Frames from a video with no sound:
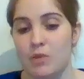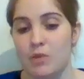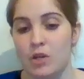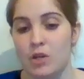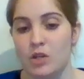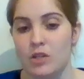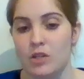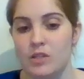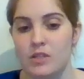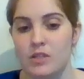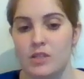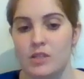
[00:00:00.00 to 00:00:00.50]

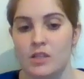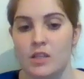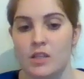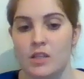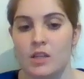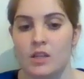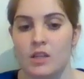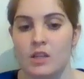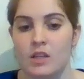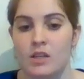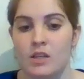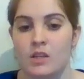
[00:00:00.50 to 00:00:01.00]
murders.
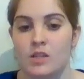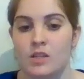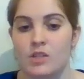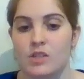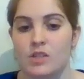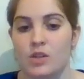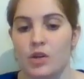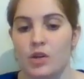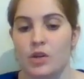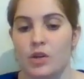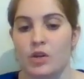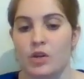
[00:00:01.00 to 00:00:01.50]

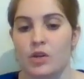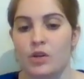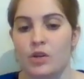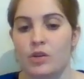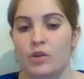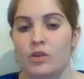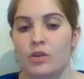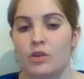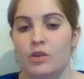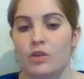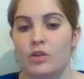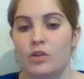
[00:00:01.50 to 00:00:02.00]
So,
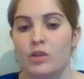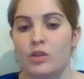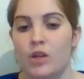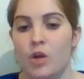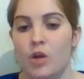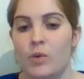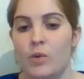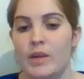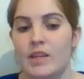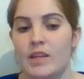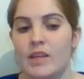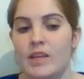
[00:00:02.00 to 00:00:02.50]

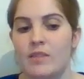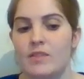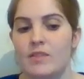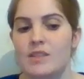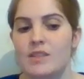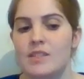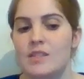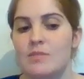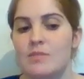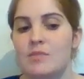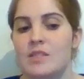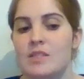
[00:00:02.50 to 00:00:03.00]
Chloe, give
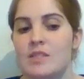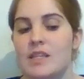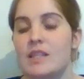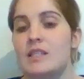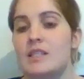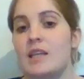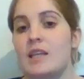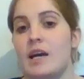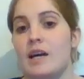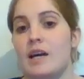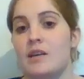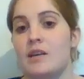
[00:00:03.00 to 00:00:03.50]
us some
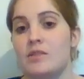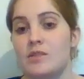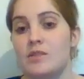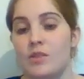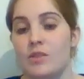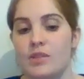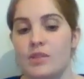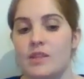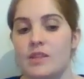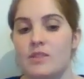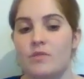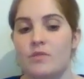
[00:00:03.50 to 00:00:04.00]
details
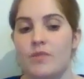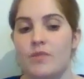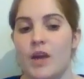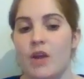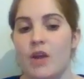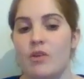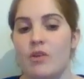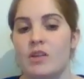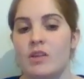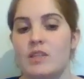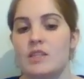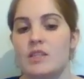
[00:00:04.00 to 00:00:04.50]
on these
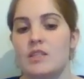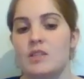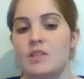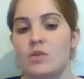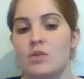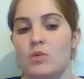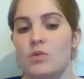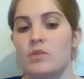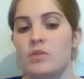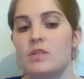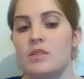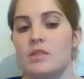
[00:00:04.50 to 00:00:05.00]
varied
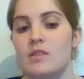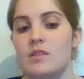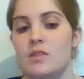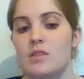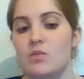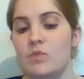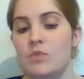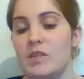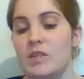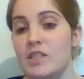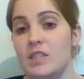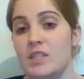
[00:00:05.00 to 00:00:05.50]
discourses
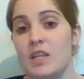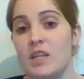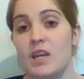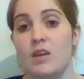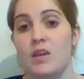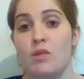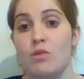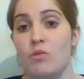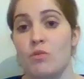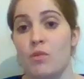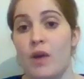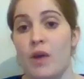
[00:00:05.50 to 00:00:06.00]
we
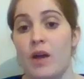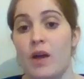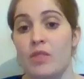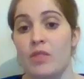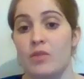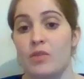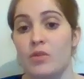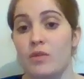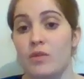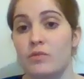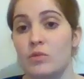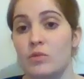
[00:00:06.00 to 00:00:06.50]
see throughout
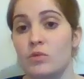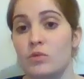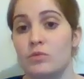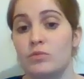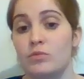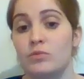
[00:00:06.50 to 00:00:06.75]
the novel.